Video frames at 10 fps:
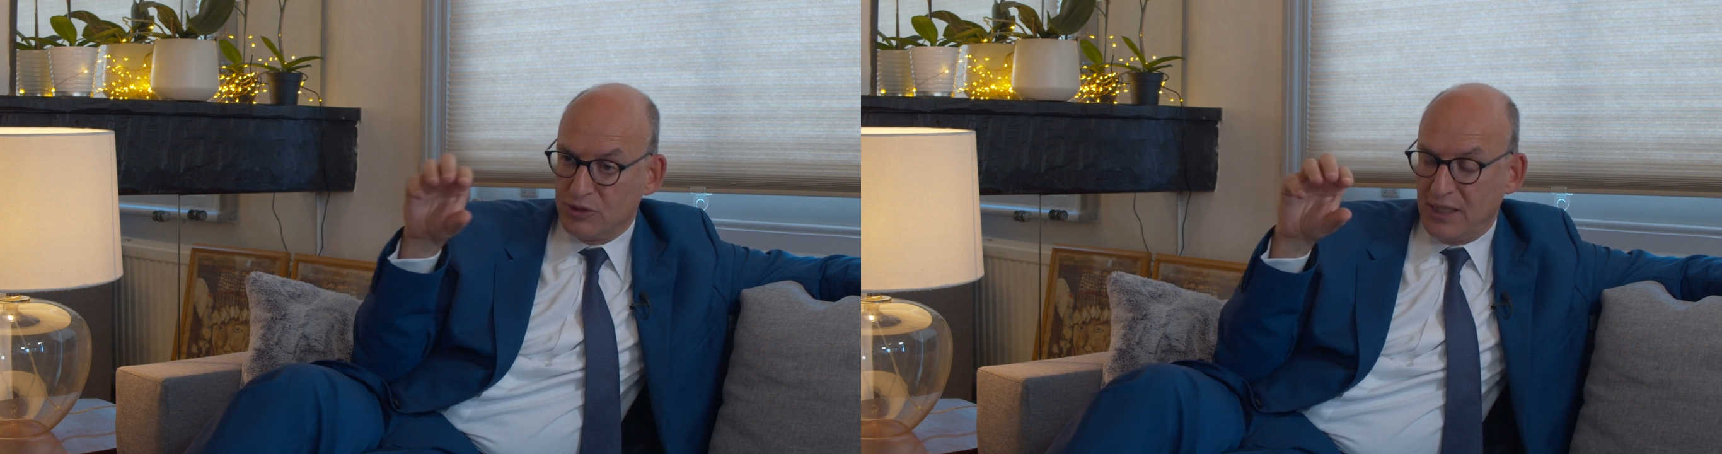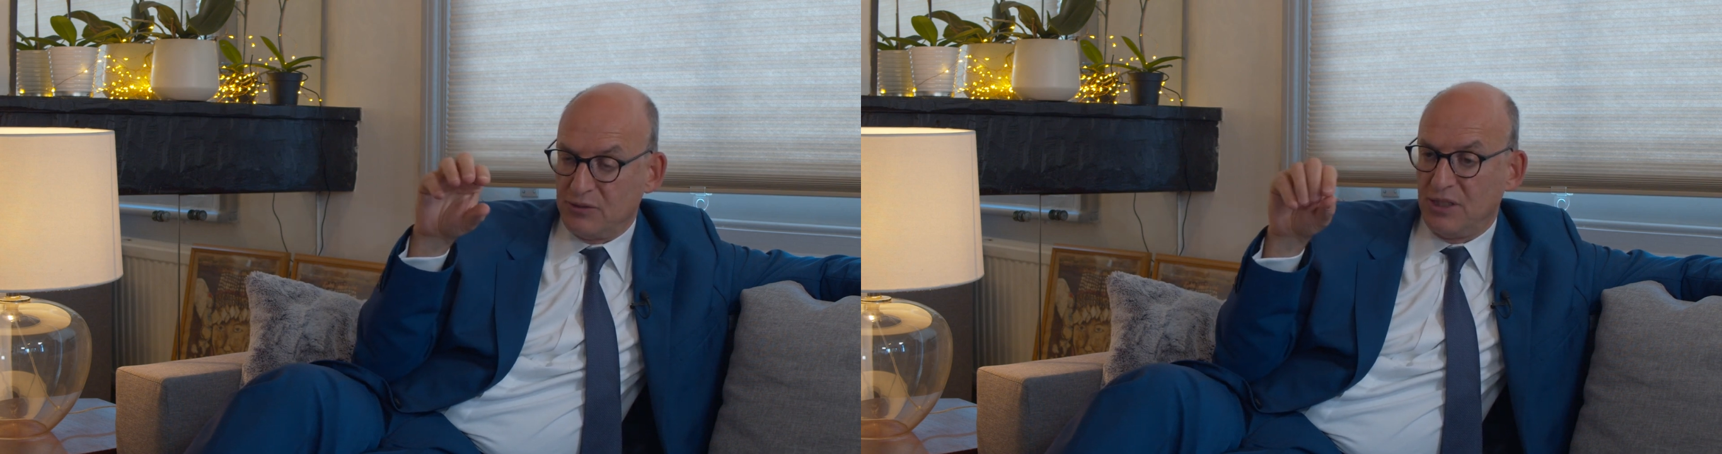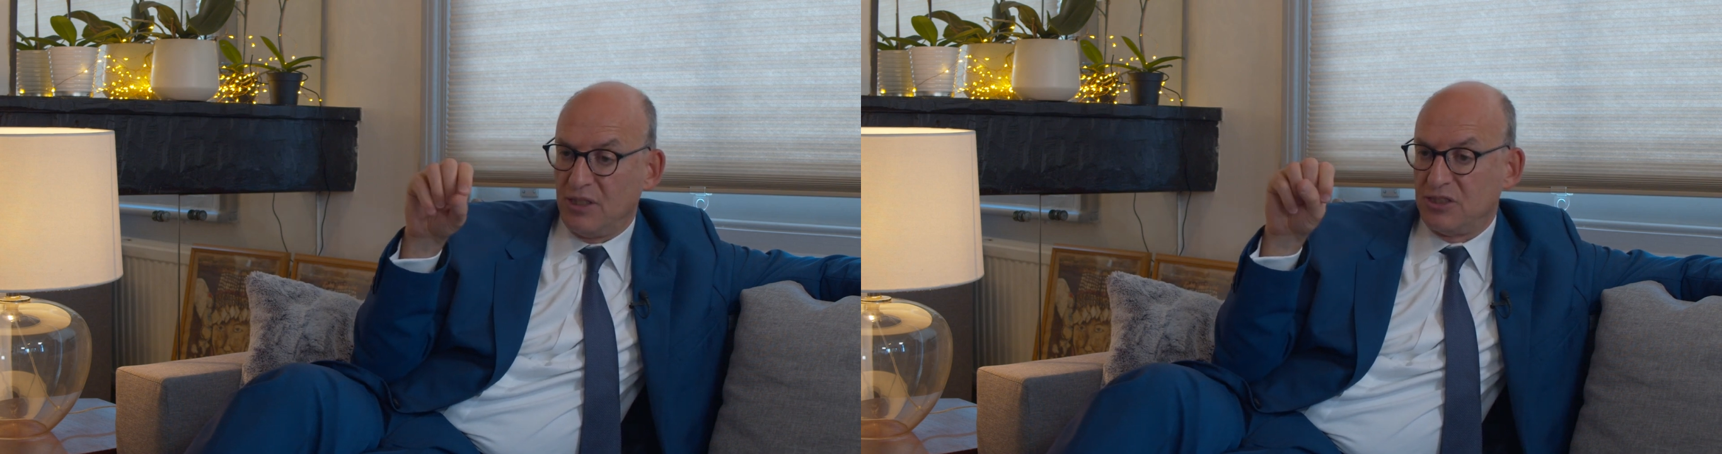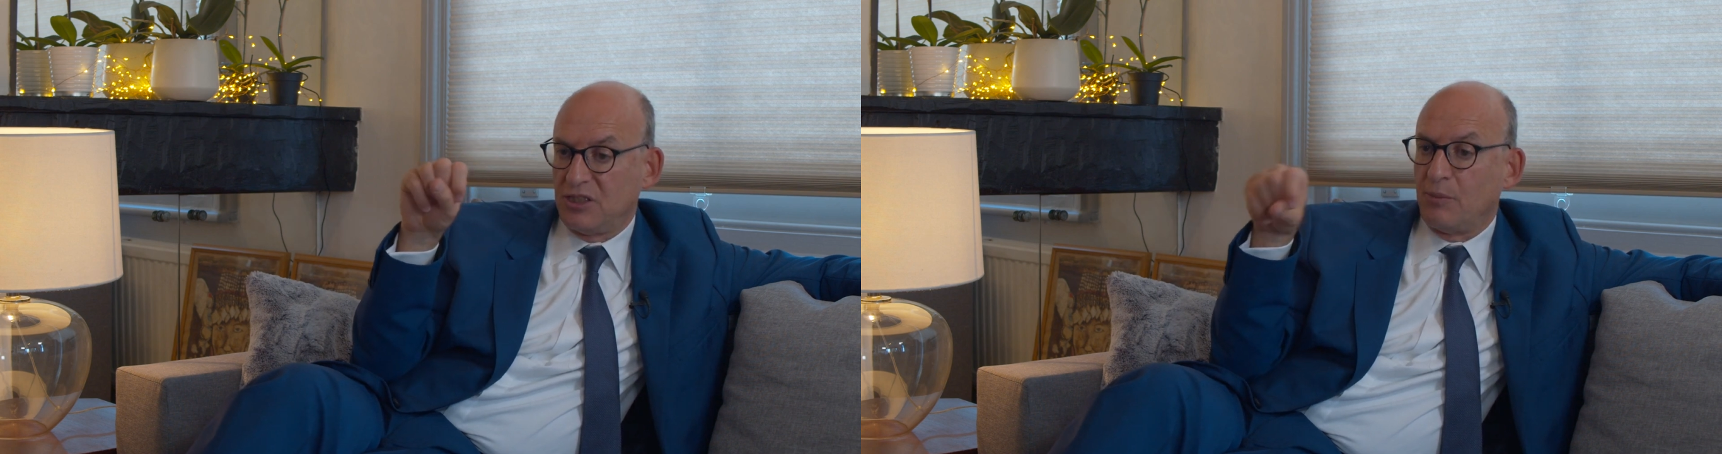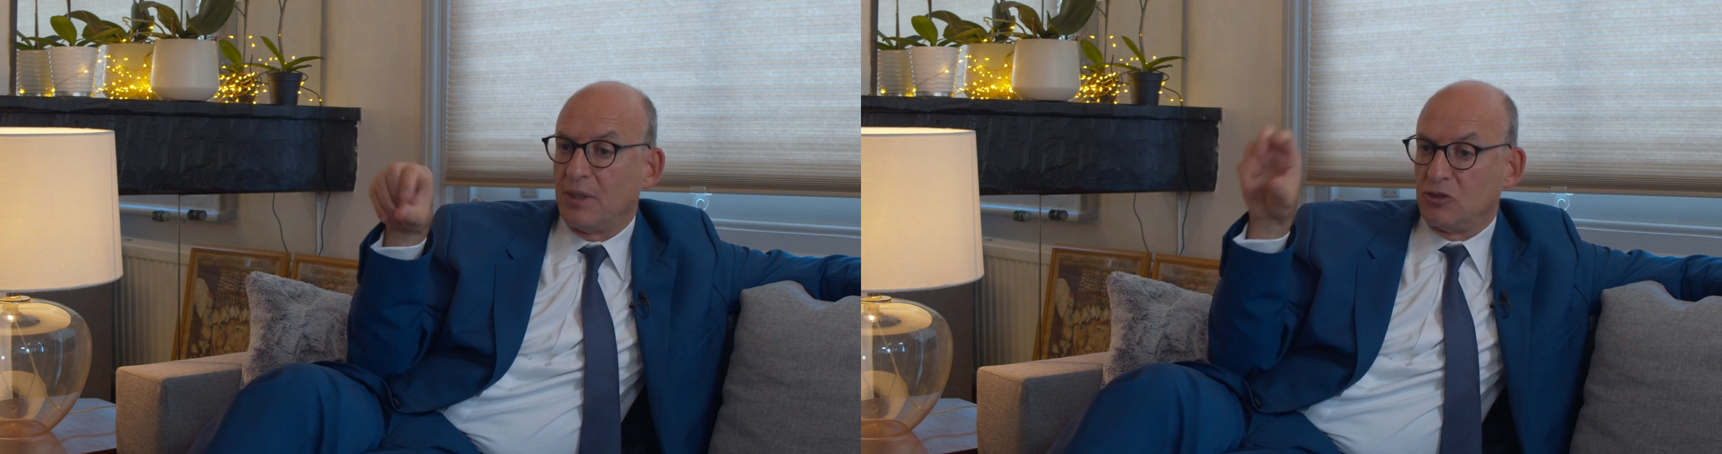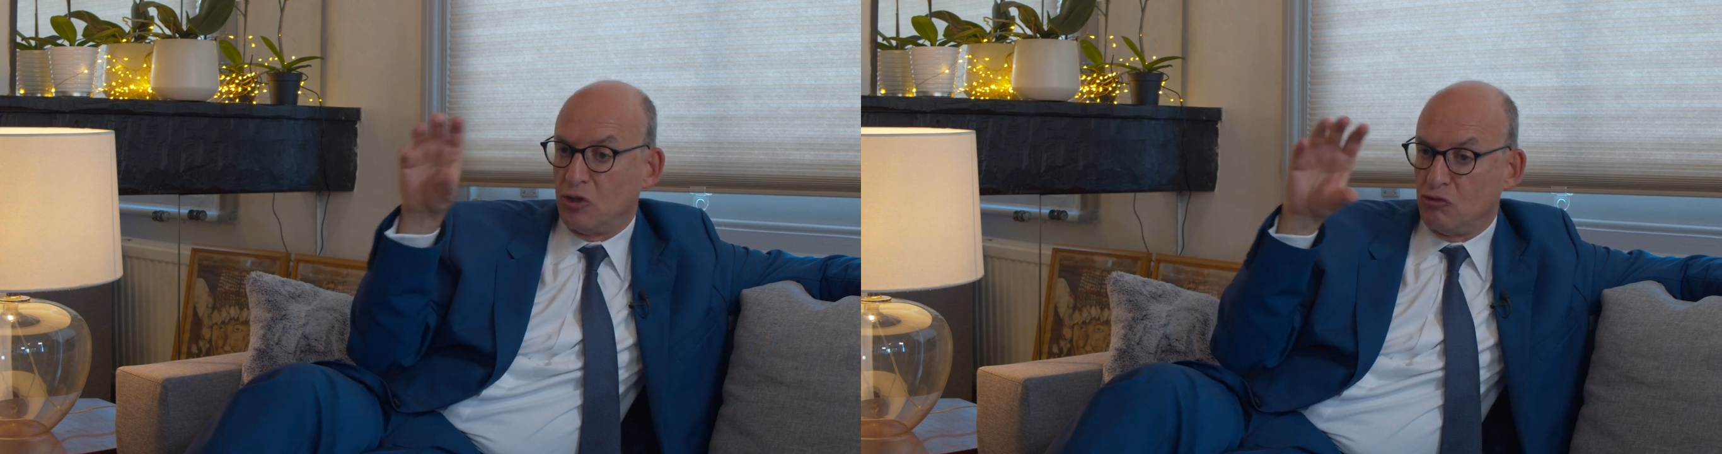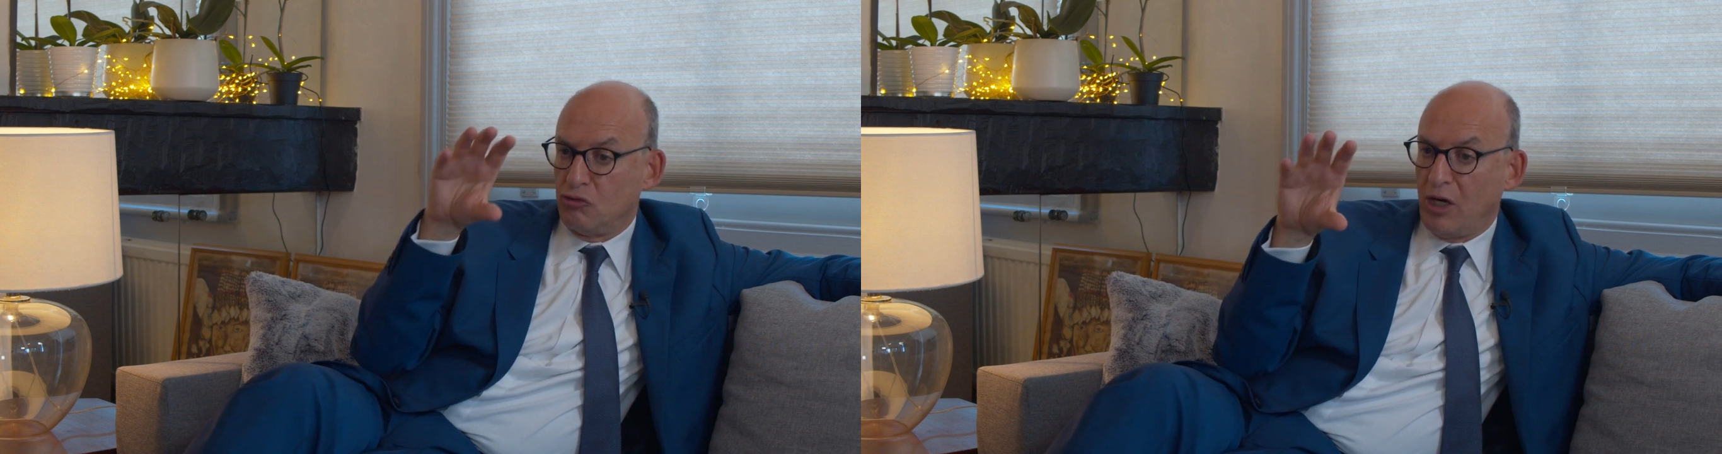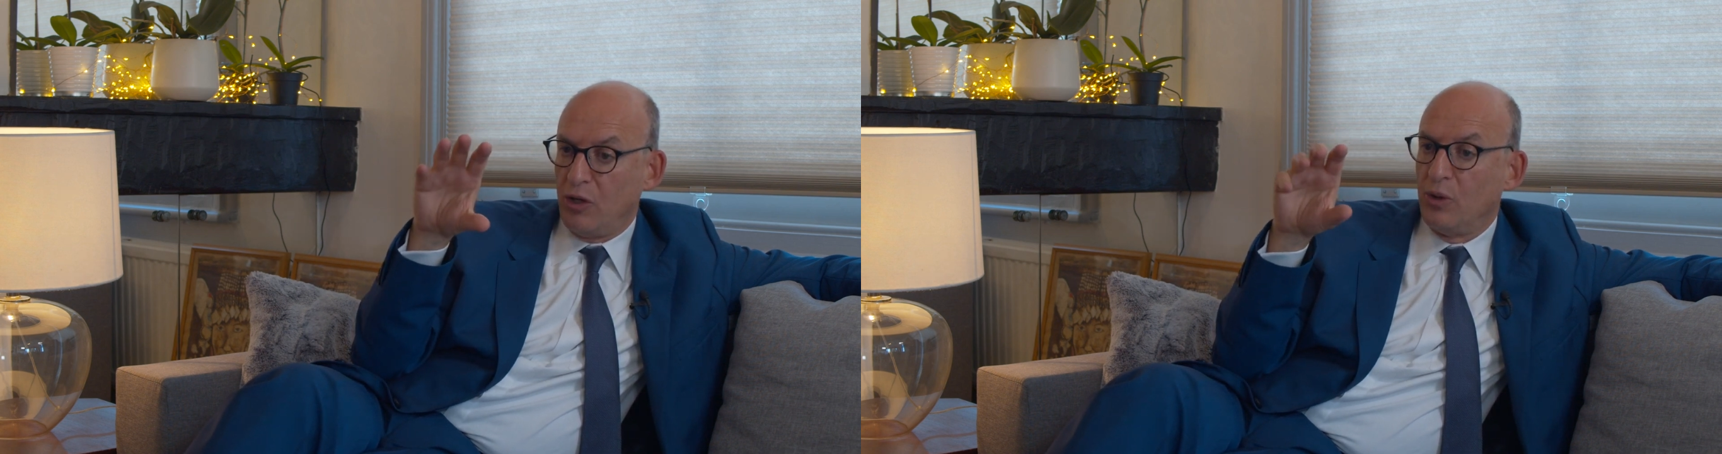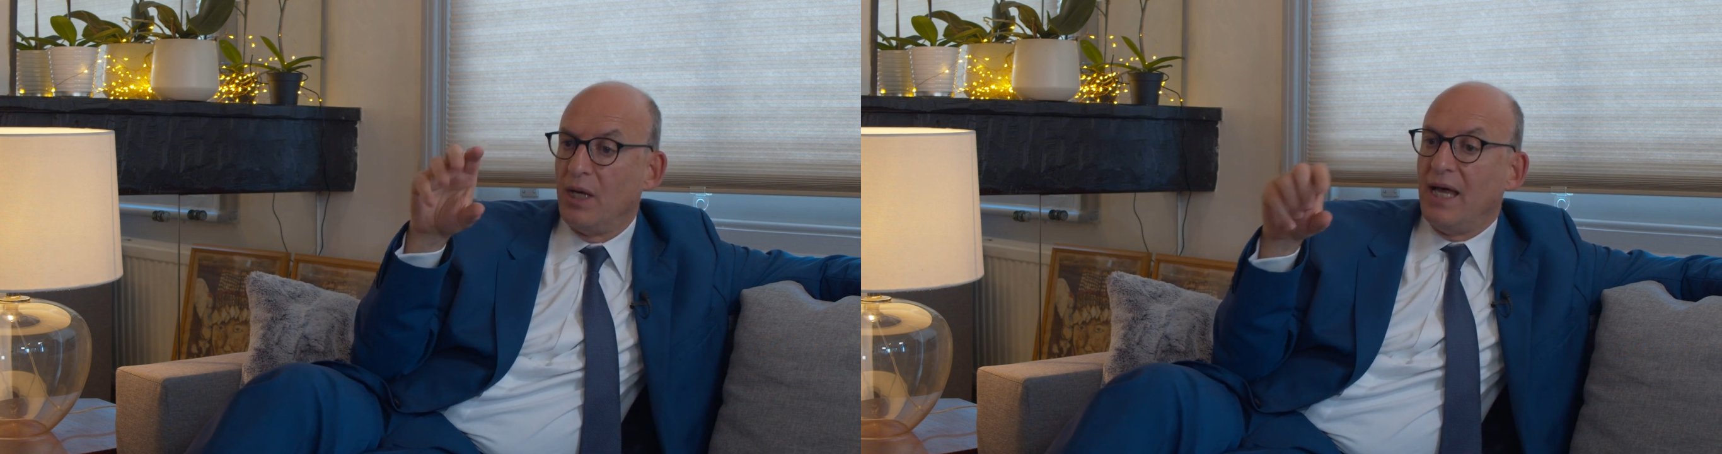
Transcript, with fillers: cells in the stomach to grow